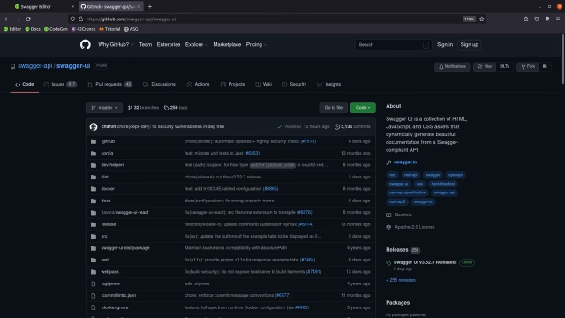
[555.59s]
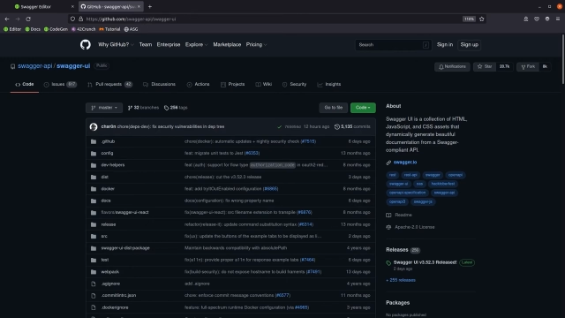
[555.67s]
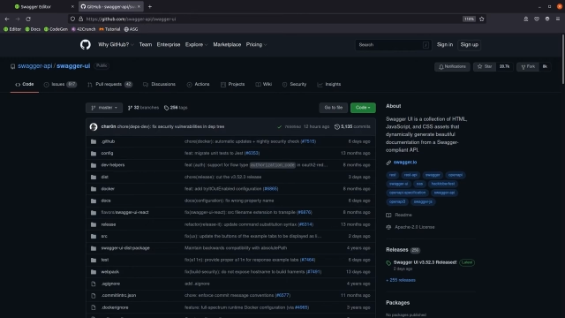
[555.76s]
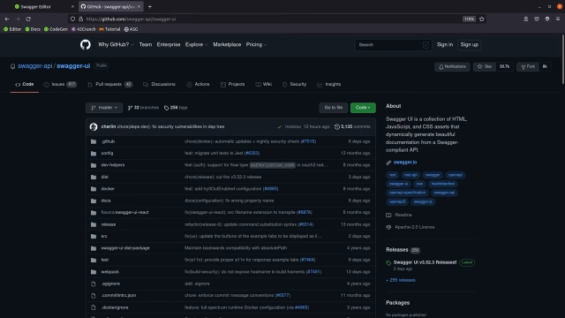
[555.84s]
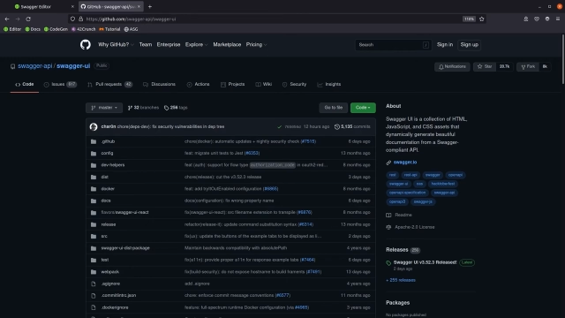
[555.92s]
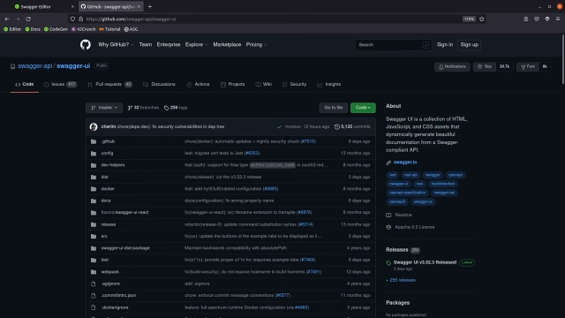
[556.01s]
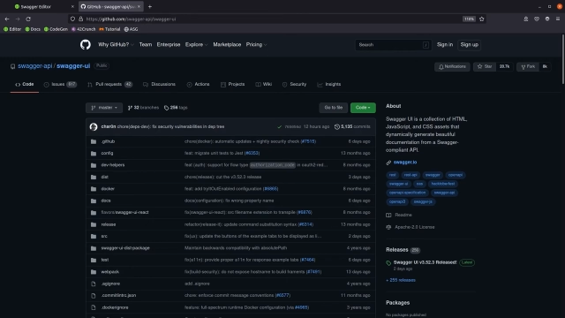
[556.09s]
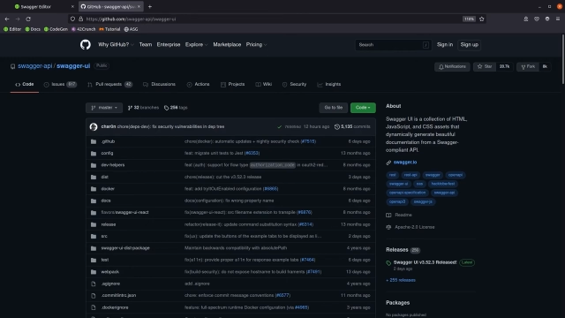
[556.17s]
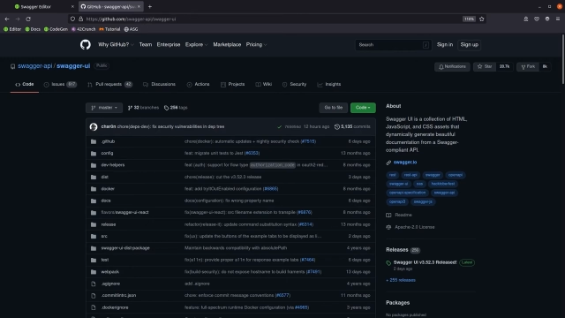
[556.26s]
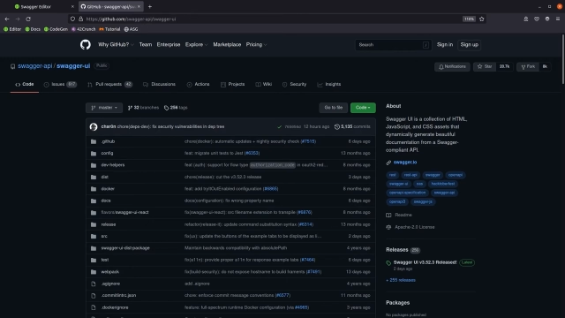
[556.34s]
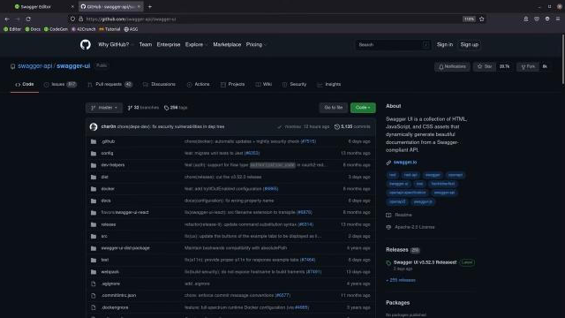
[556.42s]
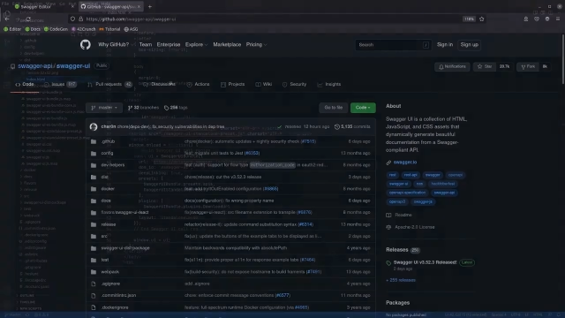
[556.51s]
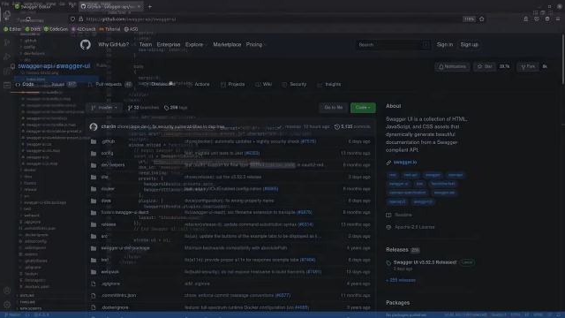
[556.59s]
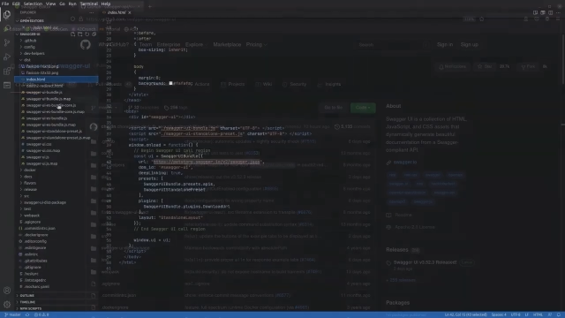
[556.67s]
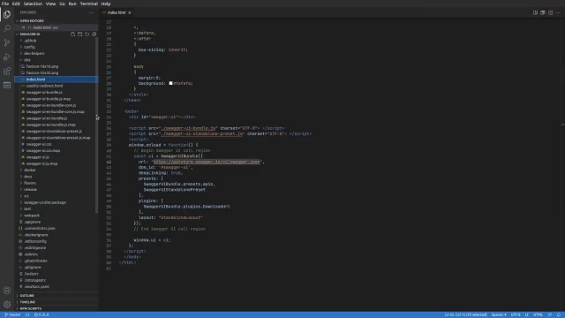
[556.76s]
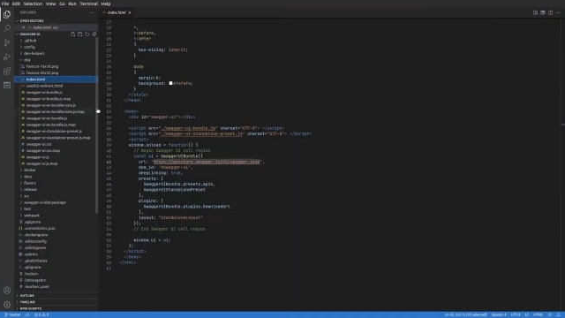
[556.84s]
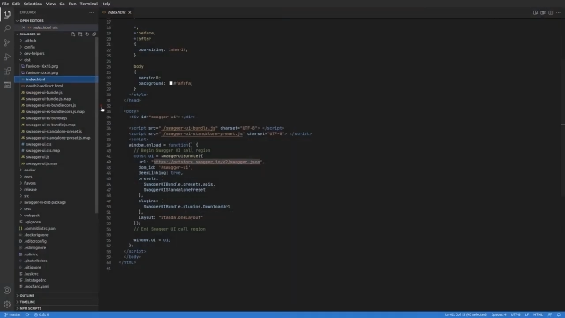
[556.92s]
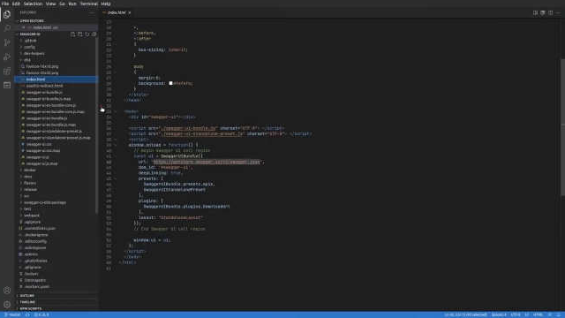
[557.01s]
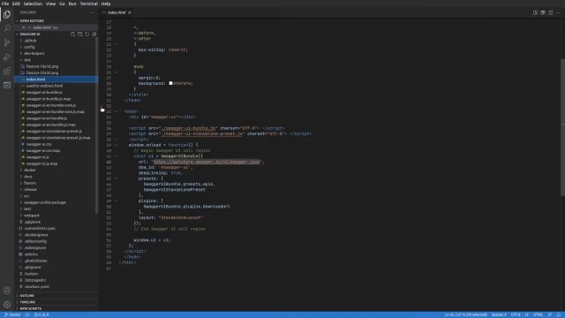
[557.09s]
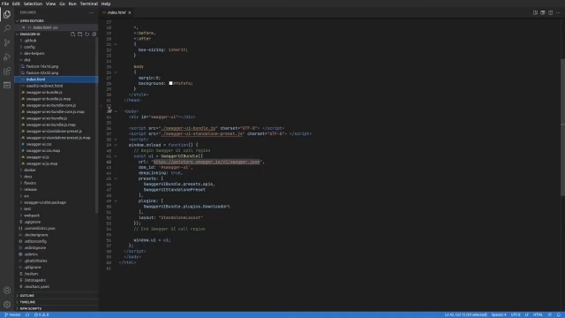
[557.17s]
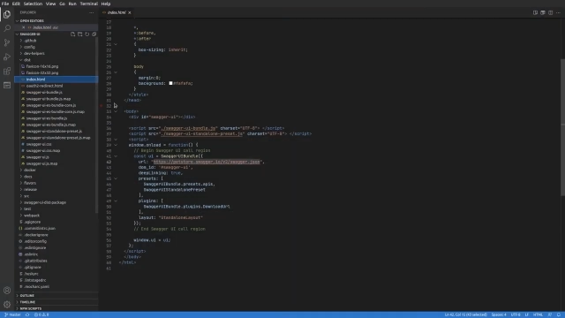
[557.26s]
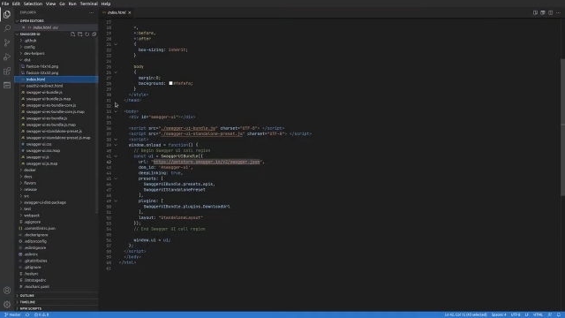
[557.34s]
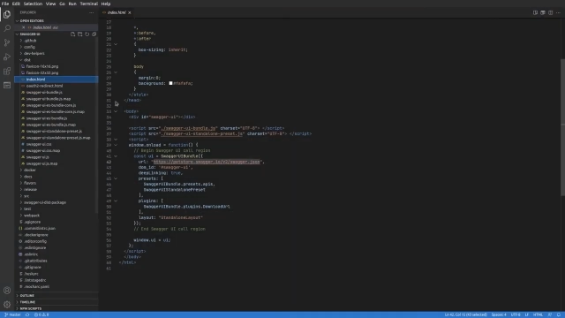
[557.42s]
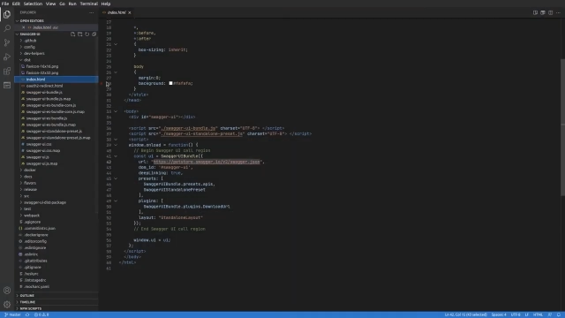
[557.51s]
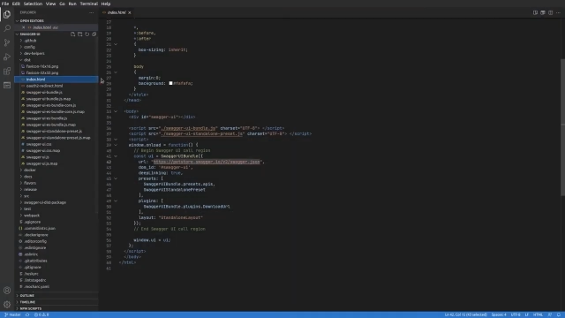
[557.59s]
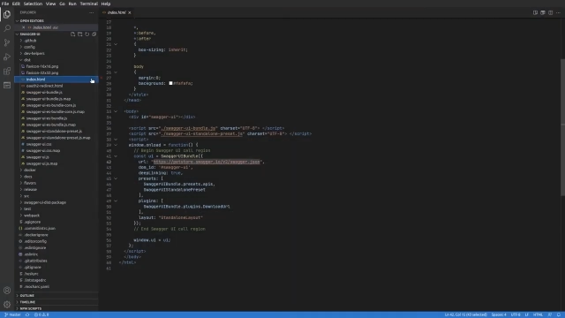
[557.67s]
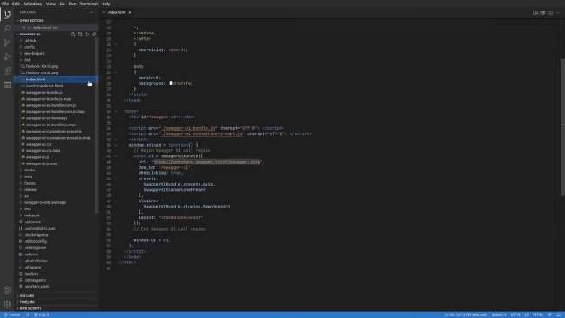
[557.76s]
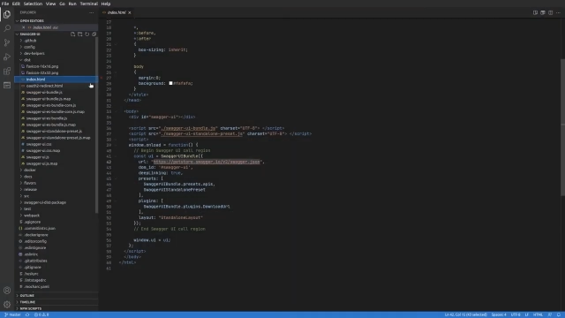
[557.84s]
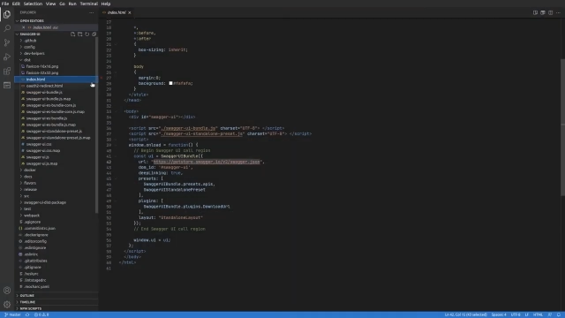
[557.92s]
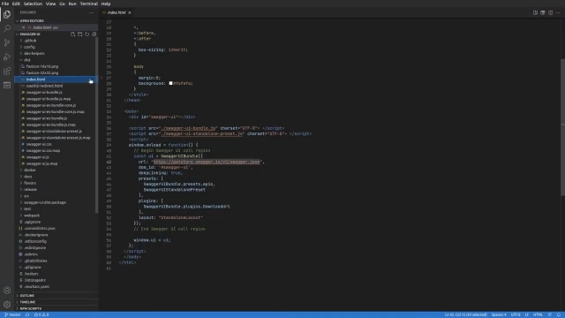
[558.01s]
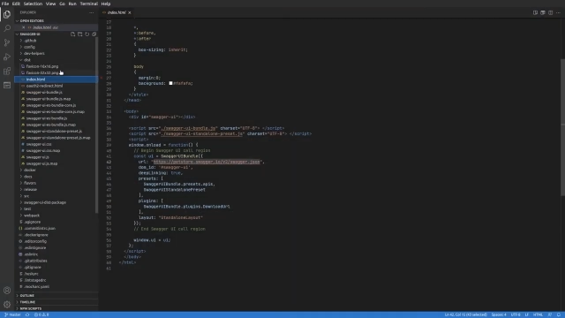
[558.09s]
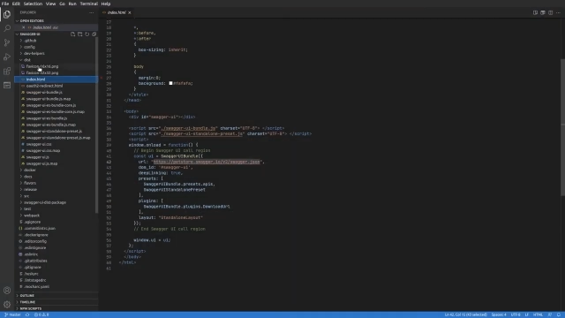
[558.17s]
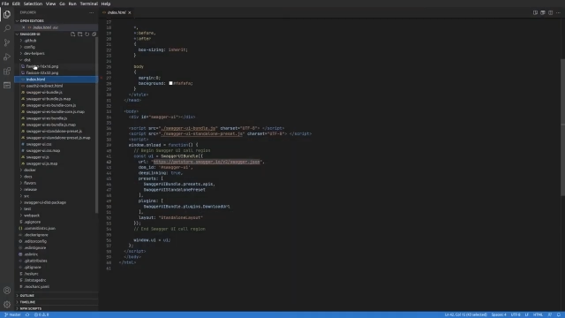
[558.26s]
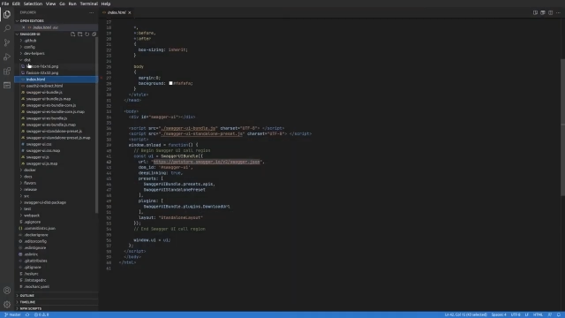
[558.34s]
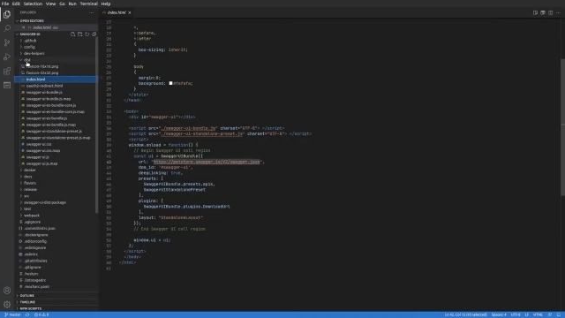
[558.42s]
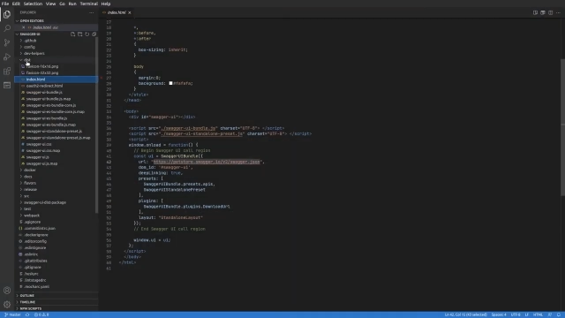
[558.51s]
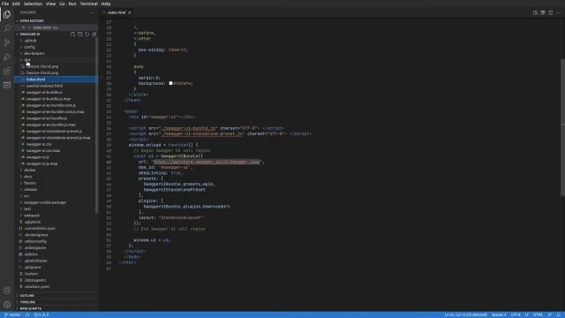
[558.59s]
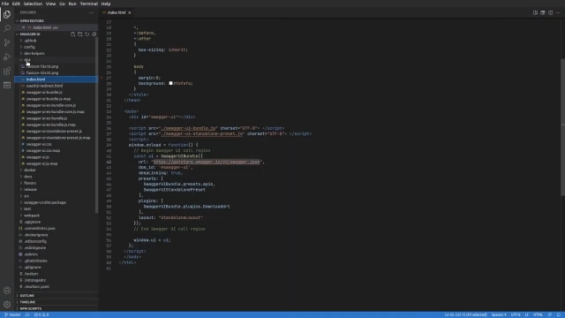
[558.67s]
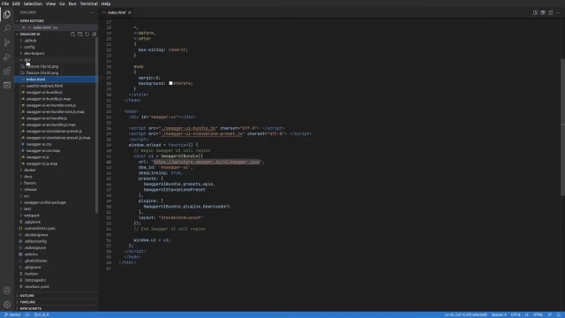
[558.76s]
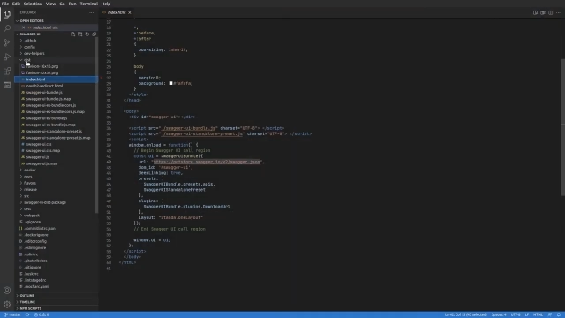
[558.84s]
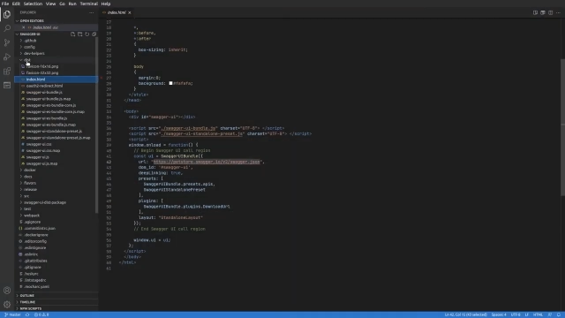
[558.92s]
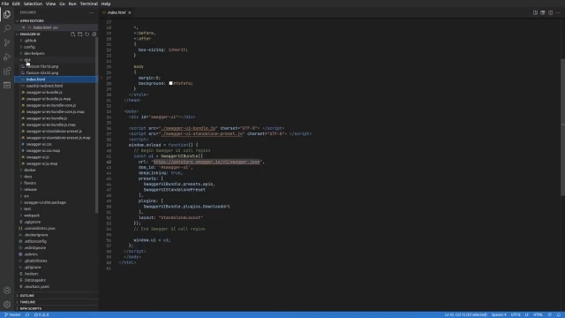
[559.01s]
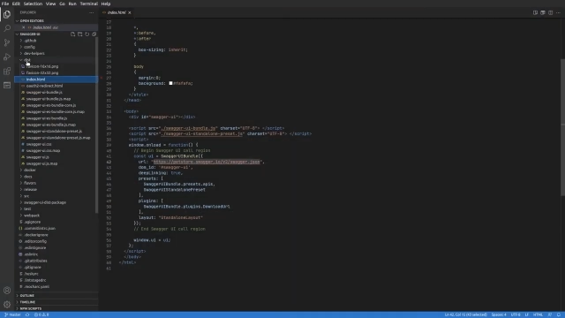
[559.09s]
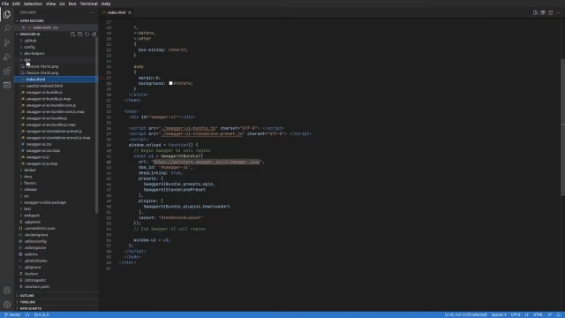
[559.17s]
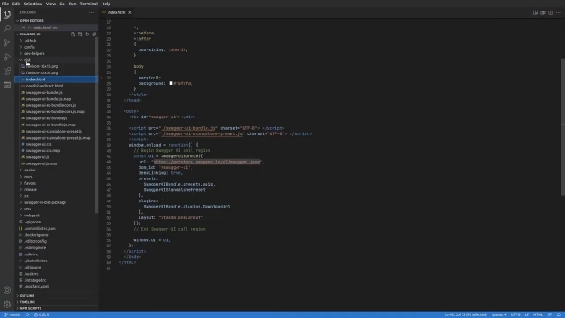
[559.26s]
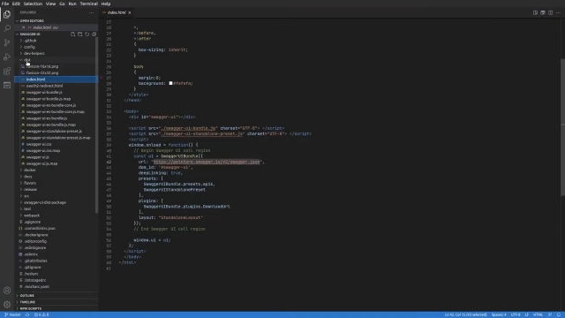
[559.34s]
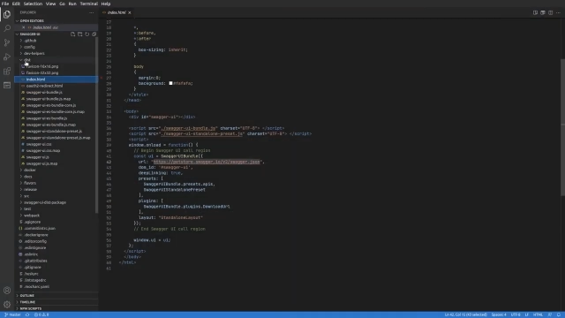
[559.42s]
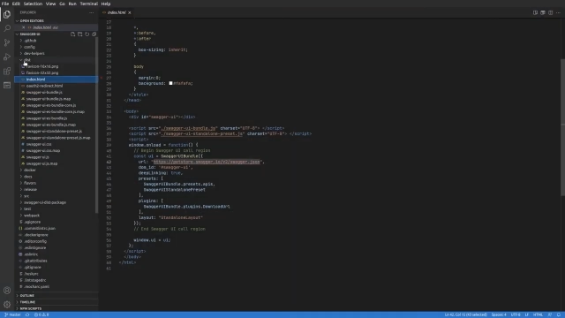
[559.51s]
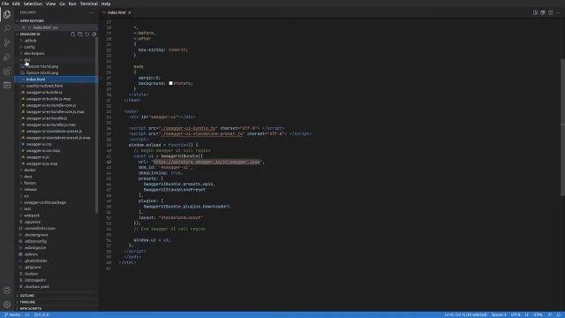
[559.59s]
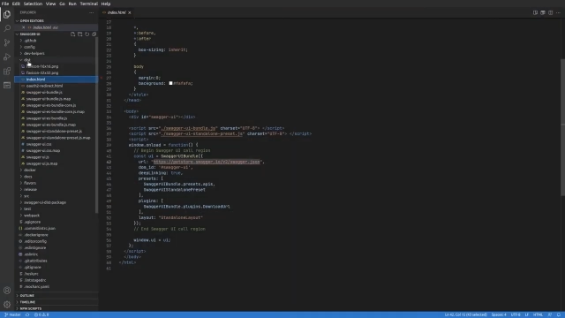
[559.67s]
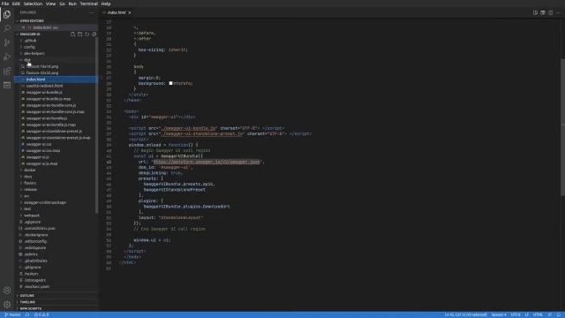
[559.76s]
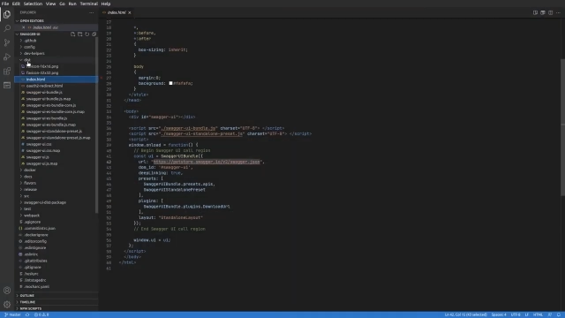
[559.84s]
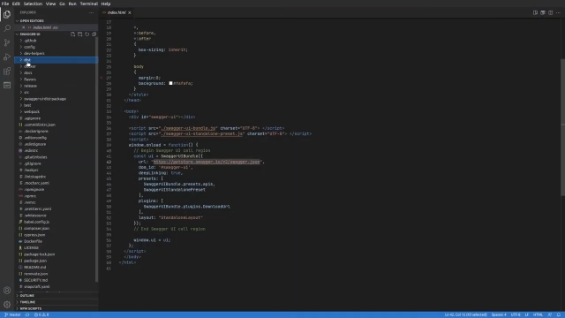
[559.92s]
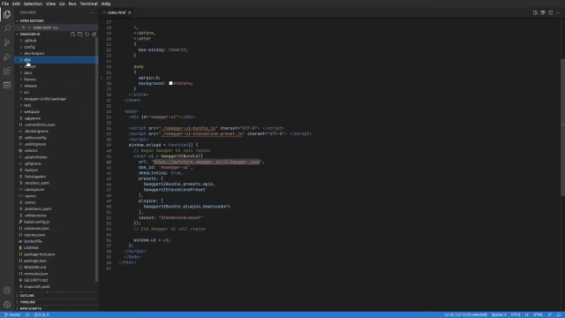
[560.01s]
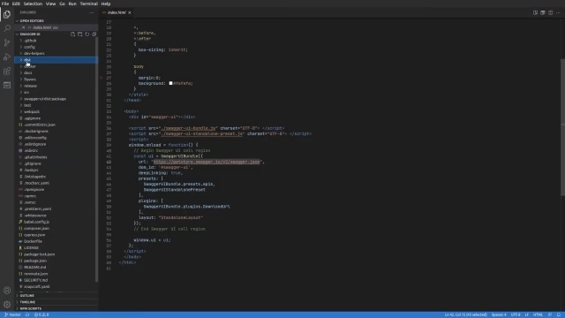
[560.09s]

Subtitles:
(no speaker visible)